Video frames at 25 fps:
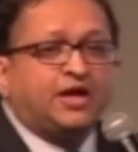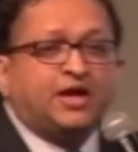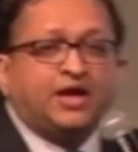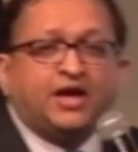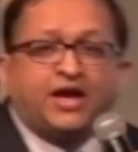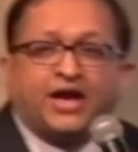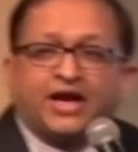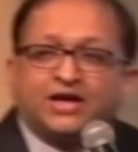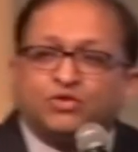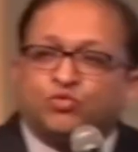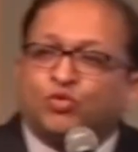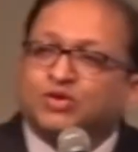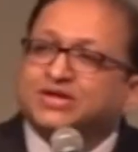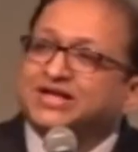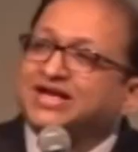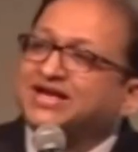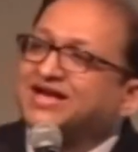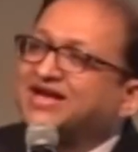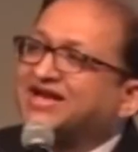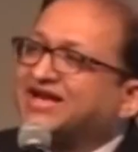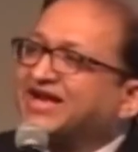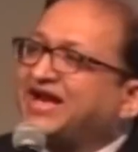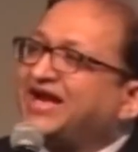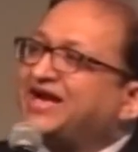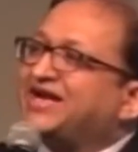And what are
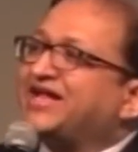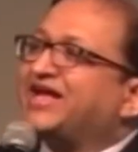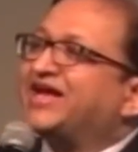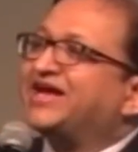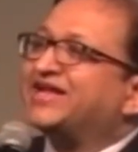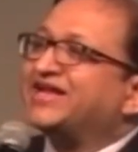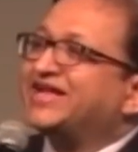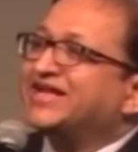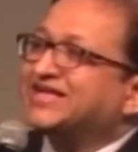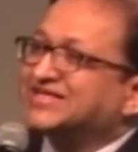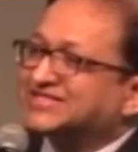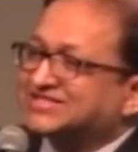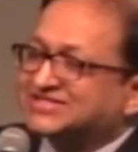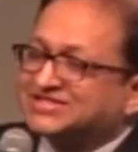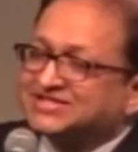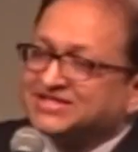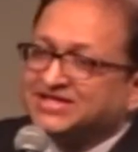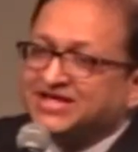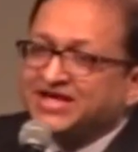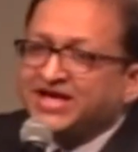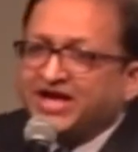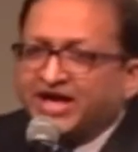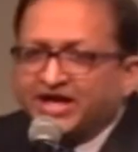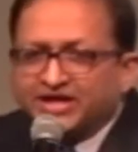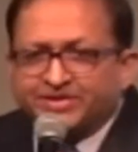red herrings?
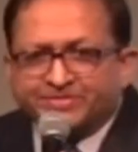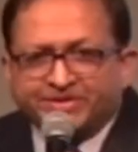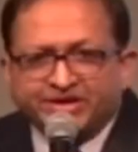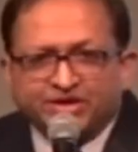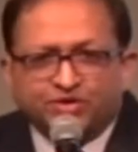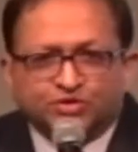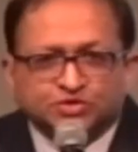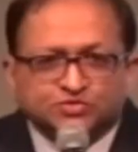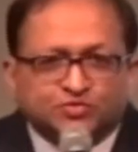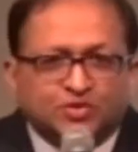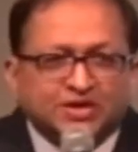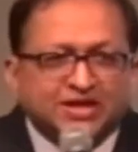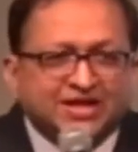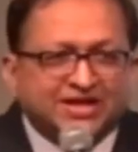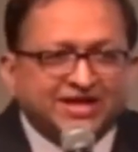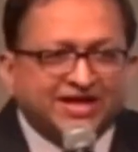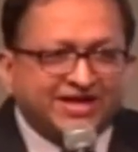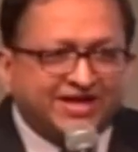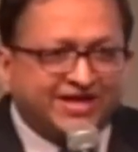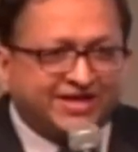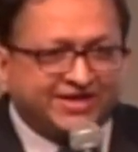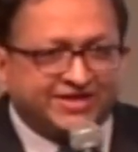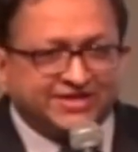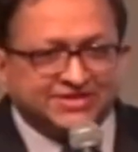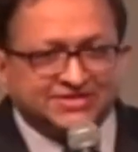Anybody knows what are red
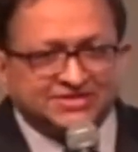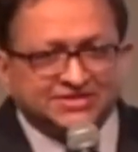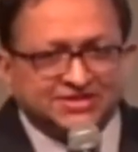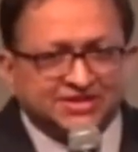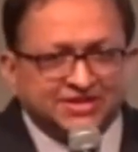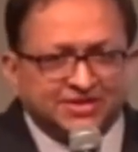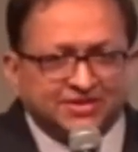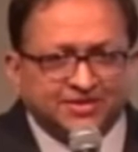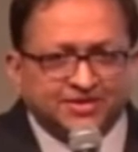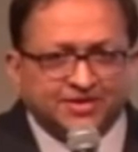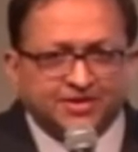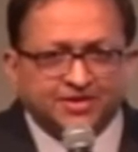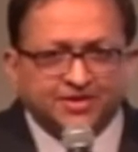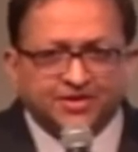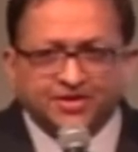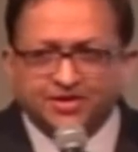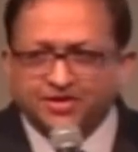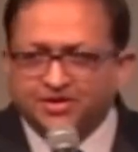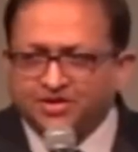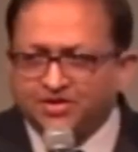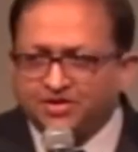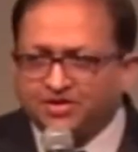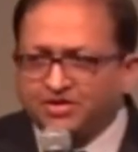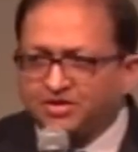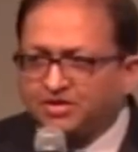herrings?
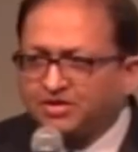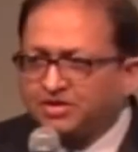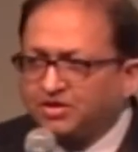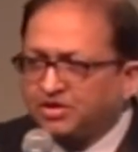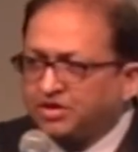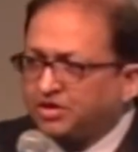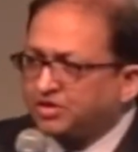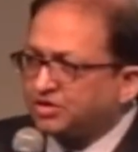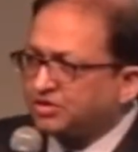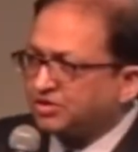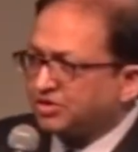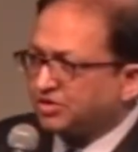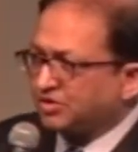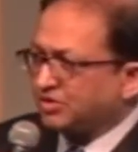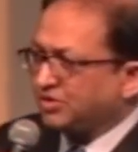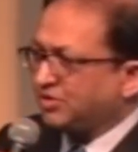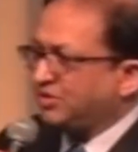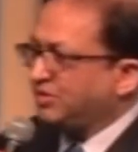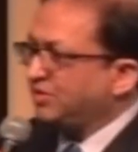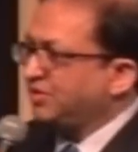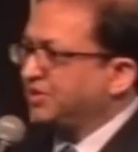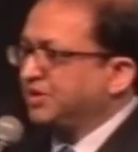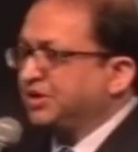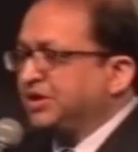No?